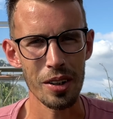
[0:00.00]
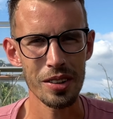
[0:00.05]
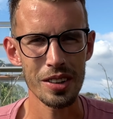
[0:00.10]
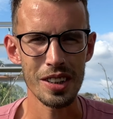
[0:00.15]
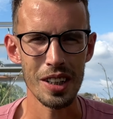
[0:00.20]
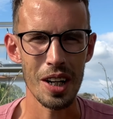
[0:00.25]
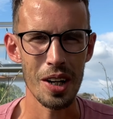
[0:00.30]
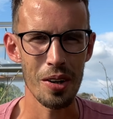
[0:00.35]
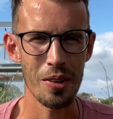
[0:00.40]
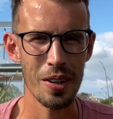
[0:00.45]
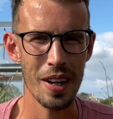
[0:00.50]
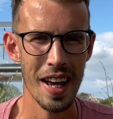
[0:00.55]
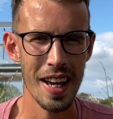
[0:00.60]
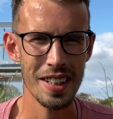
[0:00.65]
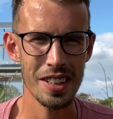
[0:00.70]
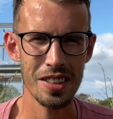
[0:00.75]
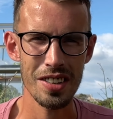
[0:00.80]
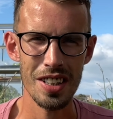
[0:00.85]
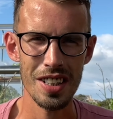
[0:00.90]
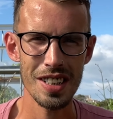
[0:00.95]
So
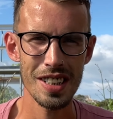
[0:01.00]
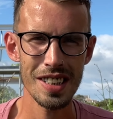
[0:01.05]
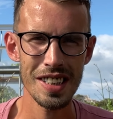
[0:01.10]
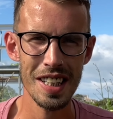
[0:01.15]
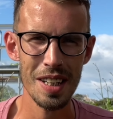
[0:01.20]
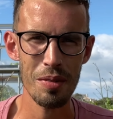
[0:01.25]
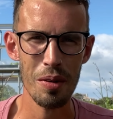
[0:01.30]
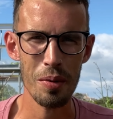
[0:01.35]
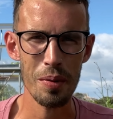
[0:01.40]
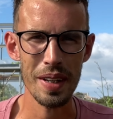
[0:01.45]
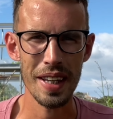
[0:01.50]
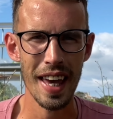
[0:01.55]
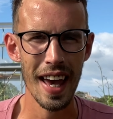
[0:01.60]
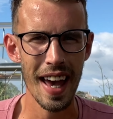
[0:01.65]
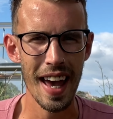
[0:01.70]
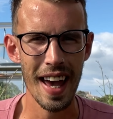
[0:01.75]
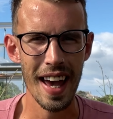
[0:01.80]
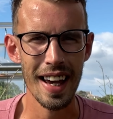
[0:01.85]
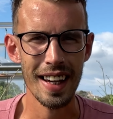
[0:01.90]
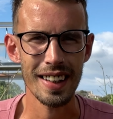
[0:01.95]
let's just see what we
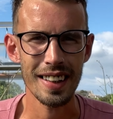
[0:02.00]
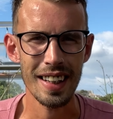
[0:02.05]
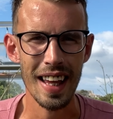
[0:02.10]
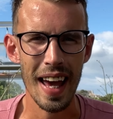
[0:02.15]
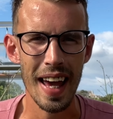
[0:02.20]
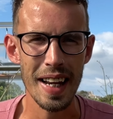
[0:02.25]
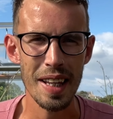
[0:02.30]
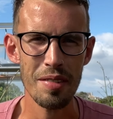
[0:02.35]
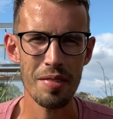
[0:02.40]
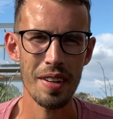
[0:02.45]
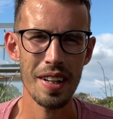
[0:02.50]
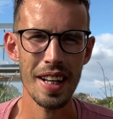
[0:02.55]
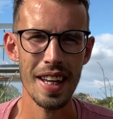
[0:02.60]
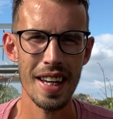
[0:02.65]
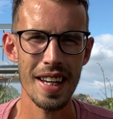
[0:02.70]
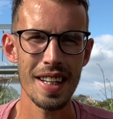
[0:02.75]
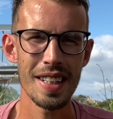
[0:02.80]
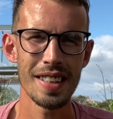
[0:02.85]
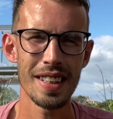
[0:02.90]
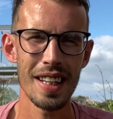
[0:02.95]
get, and anything
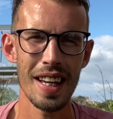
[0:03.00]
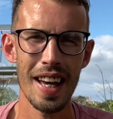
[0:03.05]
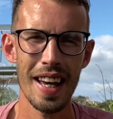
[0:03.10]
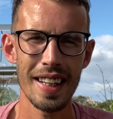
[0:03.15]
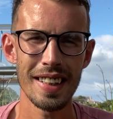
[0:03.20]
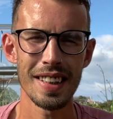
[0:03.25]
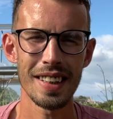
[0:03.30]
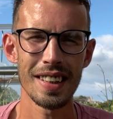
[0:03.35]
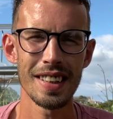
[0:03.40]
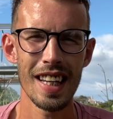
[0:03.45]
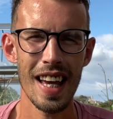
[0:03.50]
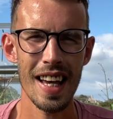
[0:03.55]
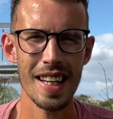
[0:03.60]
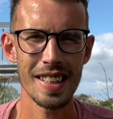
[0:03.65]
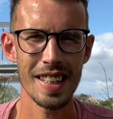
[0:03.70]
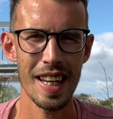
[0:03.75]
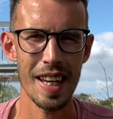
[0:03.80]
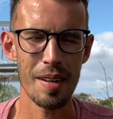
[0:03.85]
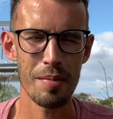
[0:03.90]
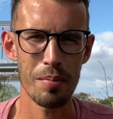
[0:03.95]
is a success
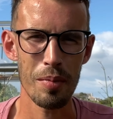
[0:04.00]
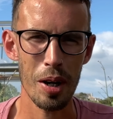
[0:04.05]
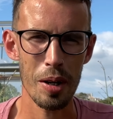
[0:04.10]
in my